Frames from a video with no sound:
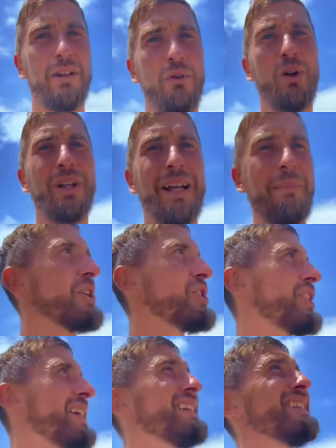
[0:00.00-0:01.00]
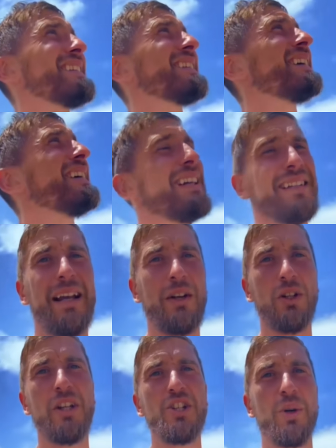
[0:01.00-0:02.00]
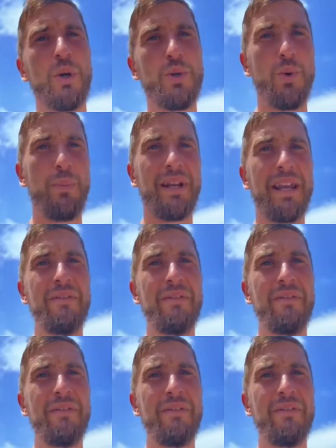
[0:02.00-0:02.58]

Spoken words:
They're all like machines. Technology which would be